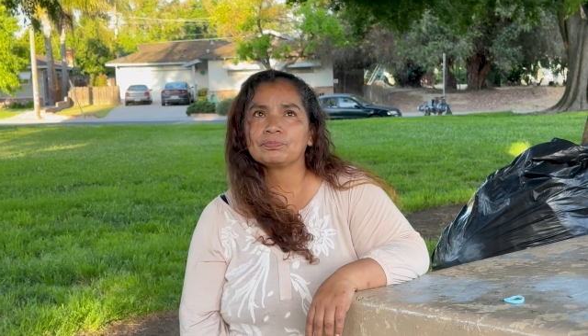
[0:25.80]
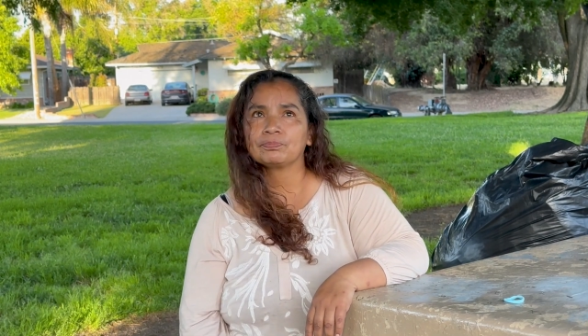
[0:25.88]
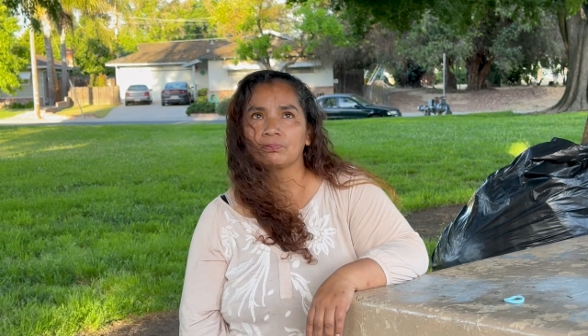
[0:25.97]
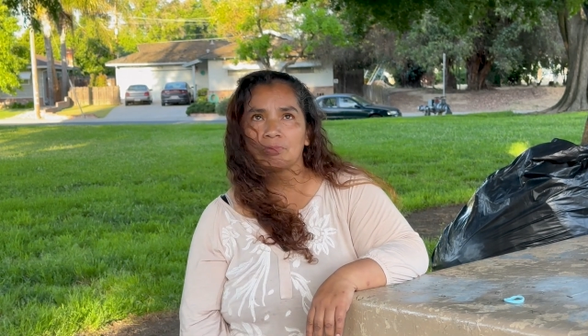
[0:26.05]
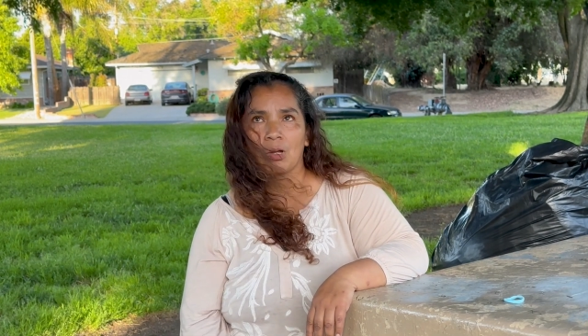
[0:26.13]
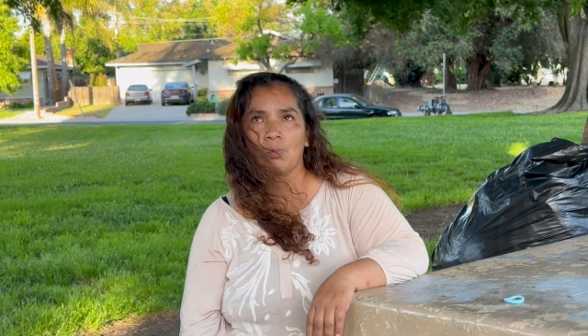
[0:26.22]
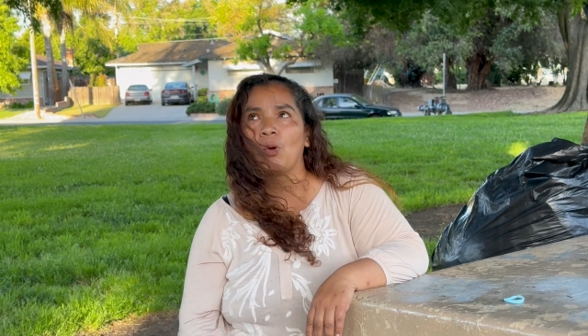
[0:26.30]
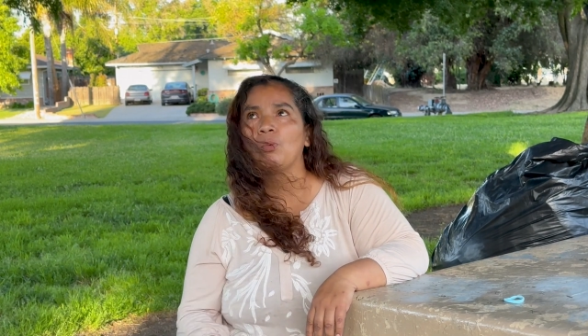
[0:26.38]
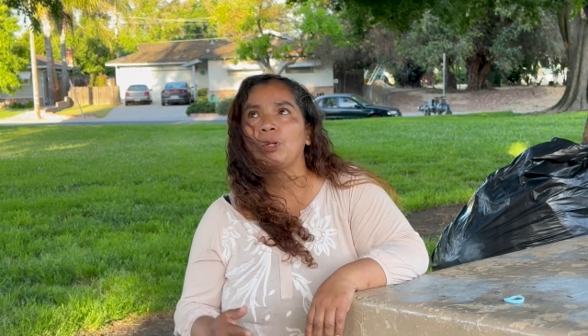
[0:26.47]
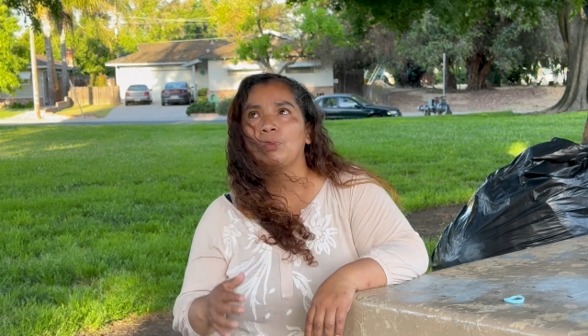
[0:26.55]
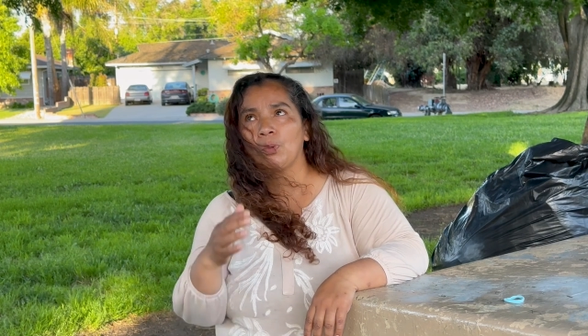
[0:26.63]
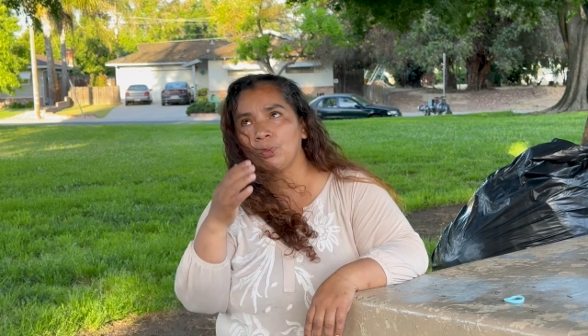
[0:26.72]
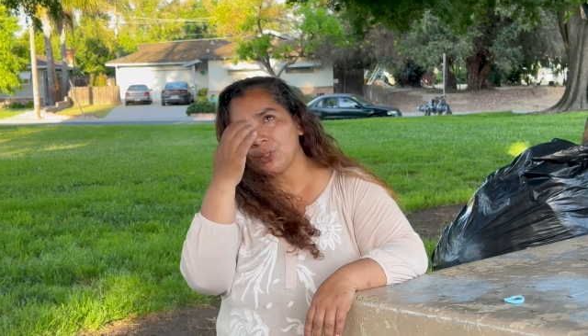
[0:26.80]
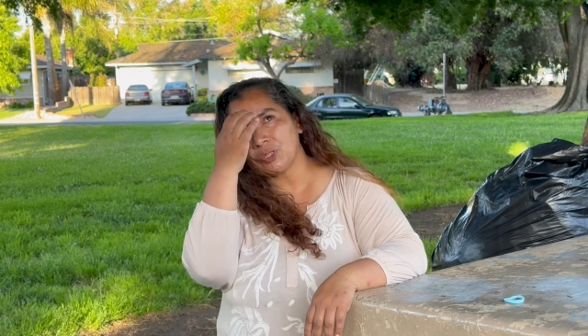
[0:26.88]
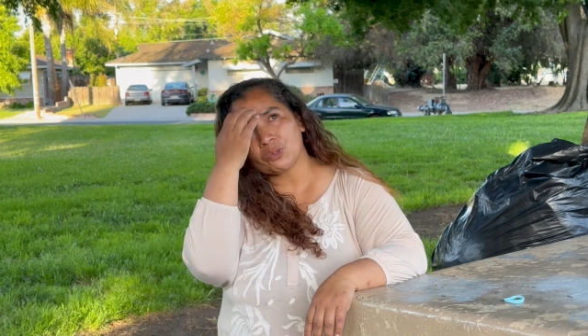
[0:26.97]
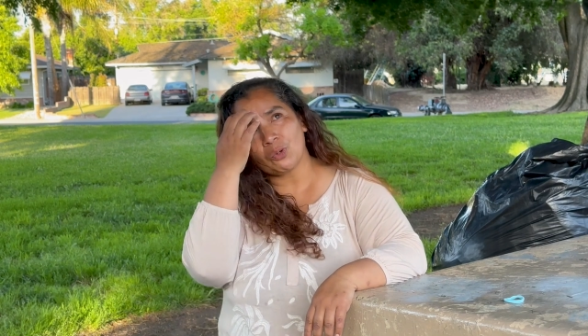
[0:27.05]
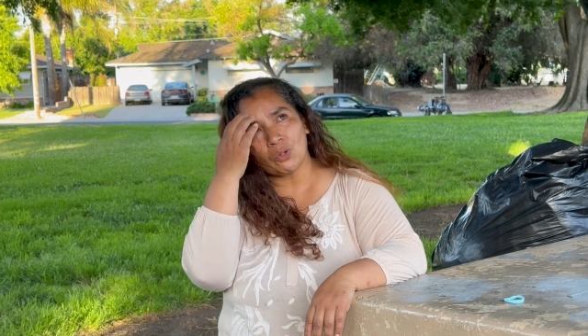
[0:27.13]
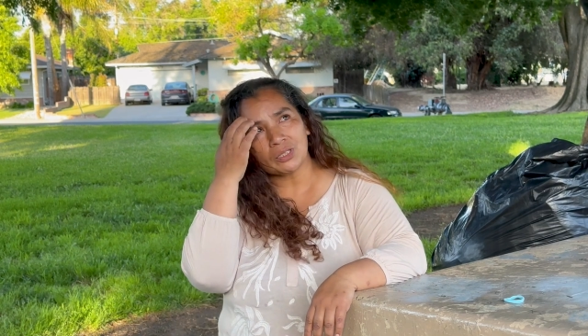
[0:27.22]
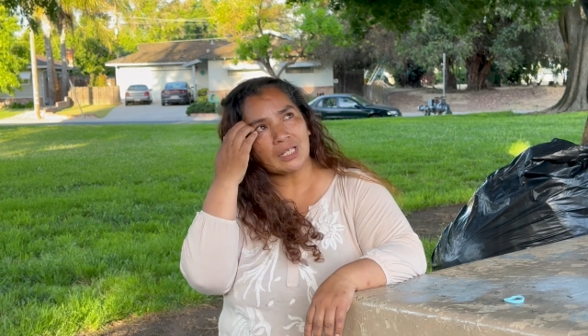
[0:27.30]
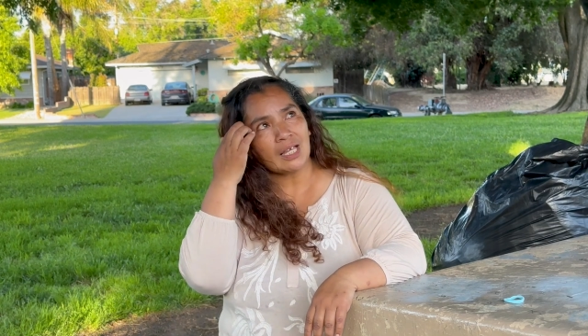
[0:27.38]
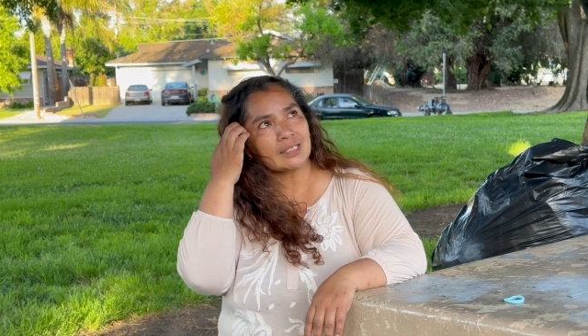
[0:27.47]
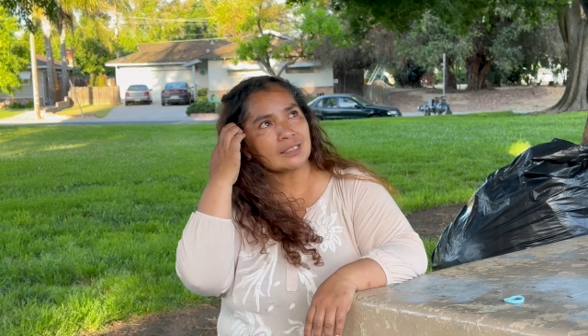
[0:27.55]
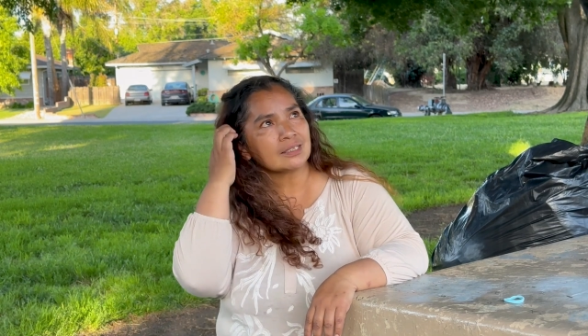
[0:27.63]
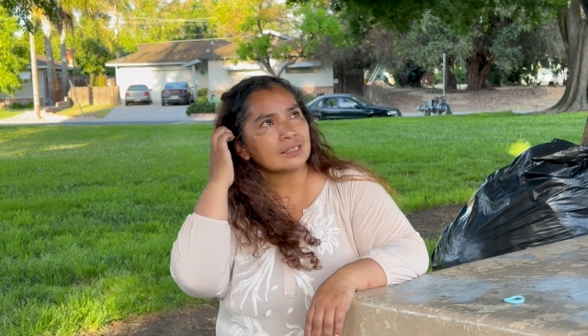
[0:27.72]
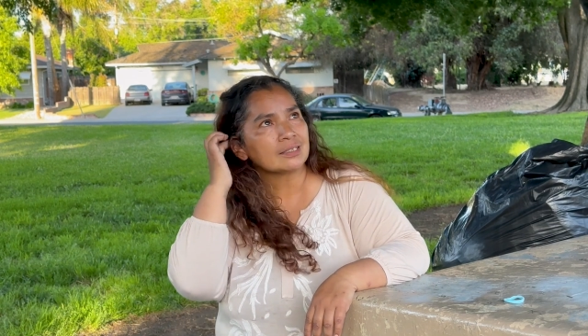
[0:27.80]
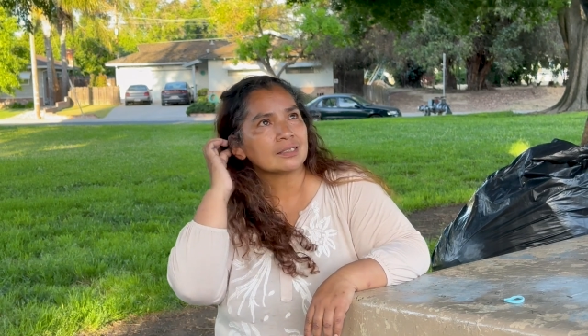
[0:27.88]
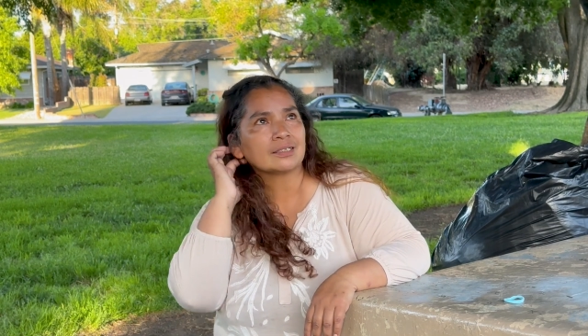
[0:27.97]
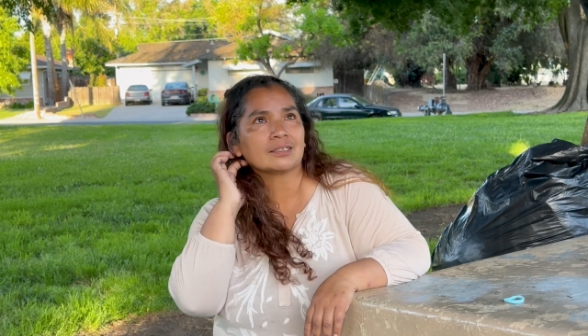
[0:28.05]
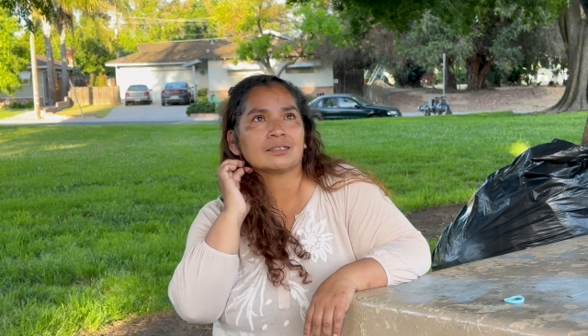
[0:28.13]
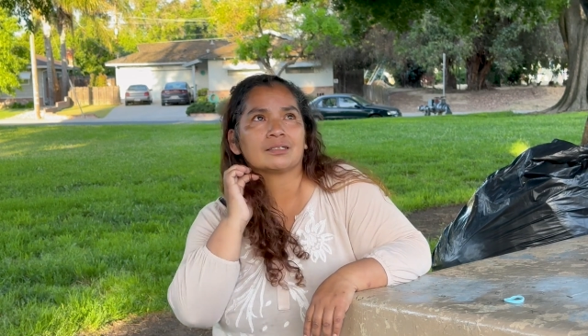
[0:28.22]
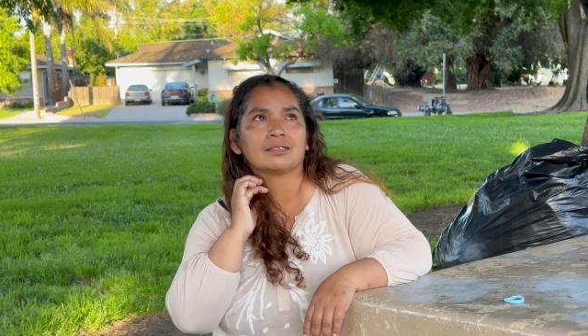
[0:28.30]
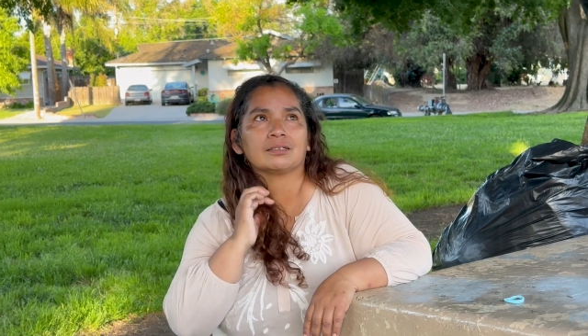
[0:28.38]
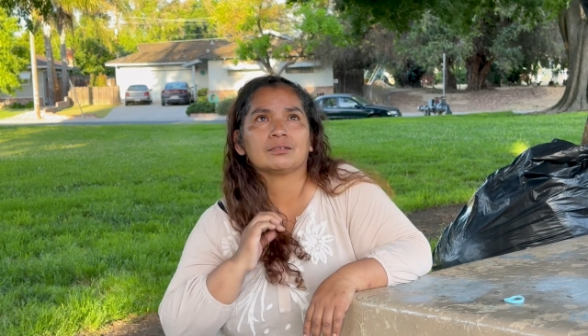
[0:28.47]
and she took me in for about 3 days.